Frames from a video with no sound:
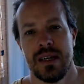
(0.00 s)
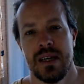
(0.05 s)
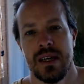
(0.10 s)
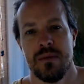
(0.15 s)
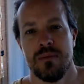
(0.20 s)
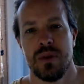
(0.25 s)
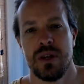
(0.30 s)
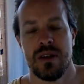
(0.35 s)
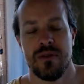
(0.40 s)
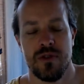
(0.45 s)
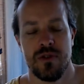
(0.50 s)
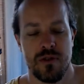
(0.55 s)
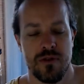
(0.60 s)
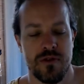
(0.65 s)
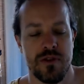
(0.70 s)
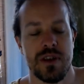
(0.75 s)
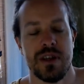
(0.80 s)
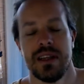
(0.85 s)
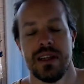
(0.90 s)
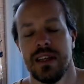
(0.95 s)
but if you're
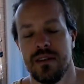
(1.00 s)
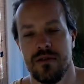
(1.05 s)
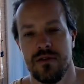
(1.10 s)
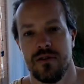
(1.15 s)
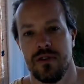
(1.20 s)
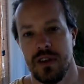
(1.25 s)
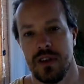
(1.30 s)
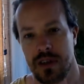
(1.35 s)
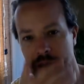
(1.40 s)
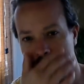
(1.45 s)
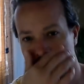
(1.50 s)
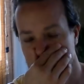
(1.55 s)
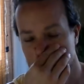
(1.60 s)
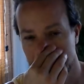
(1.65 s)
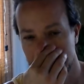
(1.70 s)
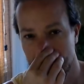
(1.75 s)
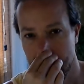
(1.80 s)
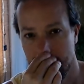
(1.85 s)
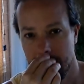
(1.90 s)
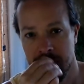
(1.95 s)
feeling fear,
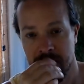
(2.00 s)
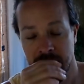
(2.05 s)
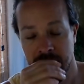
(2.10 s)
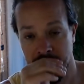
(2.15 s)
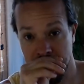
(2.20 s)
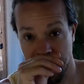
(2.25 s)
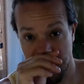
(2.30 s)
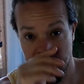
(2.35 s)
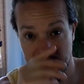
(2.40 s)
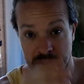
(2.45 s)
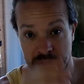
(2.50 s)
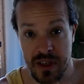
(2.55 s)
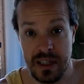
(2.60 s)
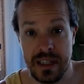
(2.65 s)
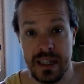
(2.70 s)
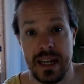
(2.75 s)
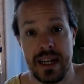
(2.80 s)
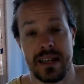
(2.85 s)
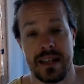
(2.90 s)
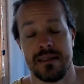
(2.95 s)
if you're
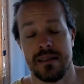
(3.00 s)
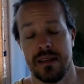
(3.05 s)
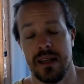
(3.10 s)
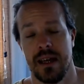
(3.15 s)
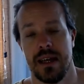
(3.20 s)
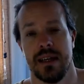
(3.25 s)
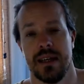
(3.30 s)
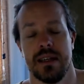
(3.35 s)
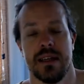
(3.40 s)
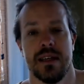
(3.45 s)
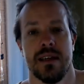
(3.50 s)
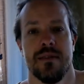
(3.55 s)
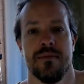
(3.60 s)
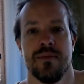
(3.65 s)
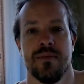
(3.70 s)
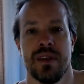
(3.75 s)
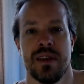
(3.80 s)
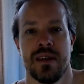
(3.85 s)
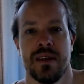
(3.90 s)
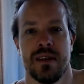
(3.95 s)
feeling anxiety,
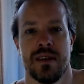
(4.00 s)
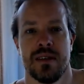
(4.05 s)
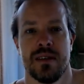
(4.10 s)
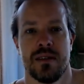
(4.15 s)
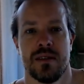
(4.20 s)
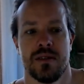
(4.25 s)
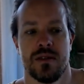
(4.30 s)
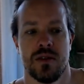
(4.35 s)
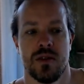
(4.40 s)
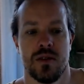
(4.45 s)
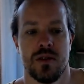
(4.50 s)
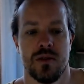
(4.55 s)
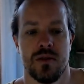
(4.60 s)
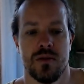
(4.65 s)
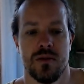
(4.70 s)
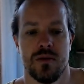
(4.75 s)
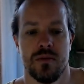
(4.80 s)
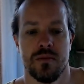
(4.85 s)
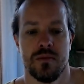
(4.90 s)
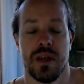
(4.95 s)

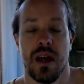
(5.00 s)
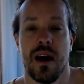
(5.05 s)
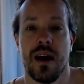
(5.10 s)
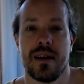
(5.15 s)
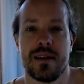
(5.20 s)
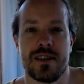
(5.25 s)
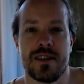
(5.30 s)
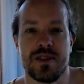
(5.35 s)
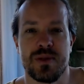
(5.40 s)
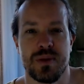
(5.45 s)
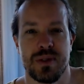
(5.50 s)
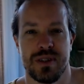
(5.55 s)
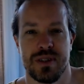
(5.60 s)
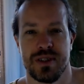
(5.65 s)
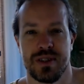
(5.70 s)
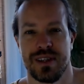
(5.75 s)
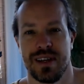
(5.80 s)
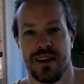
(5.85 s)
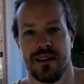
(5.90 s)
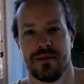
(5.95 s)
to be honest with
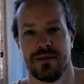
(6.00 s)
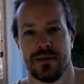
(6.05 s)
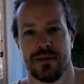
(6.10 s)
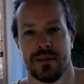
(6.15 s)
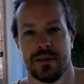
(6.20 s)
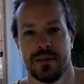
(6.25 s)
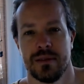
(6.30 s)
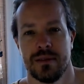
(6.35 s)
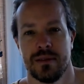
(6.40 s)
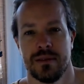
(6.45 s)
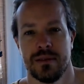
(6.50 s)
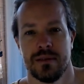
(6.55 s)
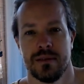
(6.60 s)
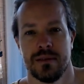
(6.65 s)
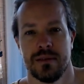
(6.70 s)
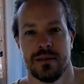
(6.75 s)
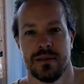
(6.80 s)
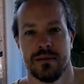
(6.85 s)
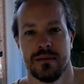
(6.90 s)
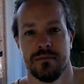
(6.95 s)
yourself,
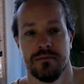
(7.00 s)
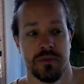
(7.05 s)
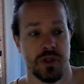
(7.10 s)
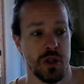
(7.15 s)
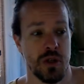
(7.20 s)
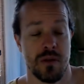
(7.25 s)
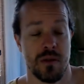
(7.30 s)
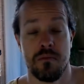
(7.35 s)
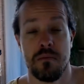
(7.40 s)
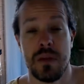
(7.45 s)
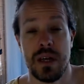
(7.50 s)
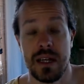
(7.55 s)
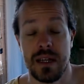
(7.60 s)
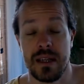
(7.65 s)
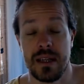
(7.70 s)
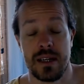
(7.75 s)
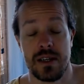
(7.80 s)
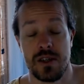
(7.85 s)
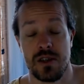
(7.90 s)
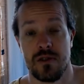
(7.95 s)
to admit
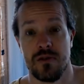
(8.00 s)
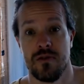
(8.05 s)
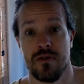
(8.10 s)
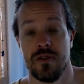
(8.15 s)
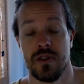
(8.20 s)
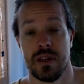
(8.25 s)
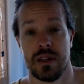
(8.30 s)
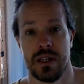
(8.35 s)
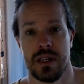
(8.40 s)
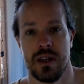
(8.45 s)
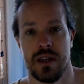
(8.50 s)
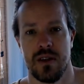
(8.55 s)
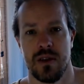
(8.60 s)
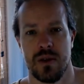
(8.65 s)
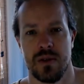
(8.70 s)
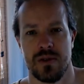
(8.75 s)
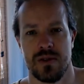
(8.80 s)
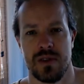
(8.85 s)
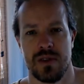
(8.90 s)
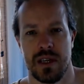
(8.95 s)
that you're feeling
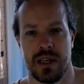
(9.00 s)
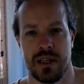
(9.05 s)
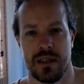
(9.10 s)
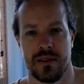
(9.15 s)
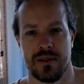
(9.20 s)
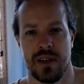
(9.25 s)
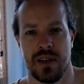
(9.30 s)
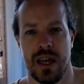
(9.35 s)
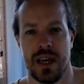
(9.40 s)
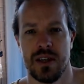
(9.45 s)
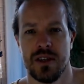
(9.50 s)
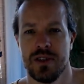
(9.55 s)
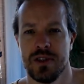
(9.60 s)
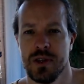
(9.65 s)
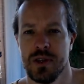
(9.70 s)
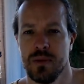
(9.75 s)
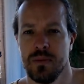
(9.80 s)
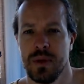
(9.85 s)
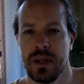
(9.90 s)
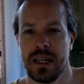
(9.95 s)
those things, and
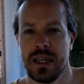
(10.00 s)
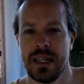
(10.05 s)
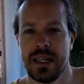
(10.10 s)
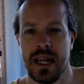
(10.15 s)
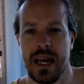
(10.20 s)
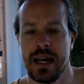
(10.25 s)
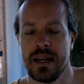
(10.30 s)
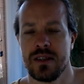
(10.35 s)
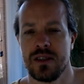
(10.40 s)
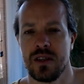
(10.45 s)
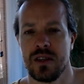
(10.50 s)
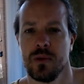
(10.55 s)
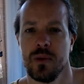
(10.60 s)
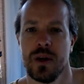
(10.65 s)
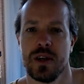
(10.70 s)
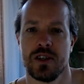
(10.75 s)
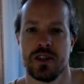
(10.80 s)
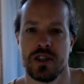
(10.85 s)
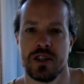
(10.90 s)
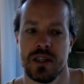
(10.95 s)
to begin to ask the
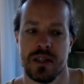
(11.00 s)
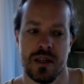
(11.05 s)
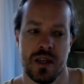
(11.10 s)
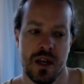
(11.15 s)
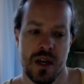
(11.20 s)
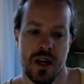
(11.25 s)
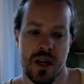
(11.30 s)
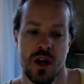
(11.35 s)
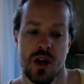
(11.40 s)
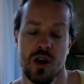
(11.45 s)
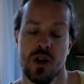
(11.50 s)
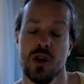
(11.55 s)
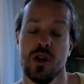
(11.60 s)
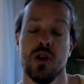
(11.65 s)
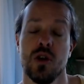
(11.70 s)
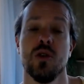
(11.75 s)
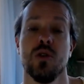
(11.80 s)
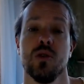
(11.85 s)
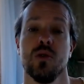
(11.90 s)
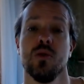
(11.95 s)
question,
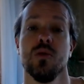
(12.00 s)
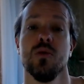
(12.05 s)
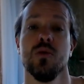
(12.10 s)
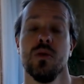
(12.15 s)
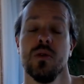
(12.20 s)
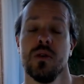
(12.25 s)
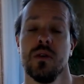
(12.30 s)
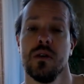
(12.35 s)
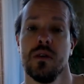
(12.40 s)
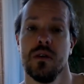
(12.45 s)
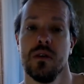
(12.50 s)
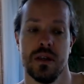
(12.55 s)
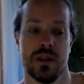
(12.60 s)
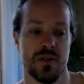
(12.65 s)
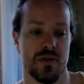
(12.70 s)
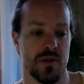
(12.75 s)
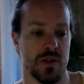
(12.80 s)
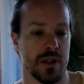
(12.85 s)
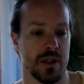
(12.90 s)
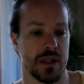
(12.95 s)
who is
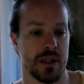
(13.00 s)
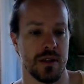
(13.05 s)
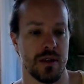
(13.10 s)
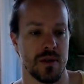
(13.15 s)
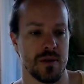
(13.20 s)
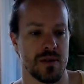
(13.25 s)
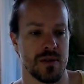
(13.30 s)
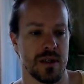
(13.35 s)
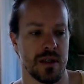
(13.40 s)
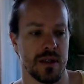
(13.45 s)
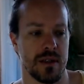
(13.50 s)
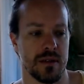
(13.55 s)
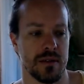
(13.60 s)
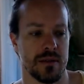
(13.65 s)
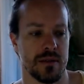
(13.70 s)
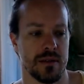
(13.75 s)
feeling those things?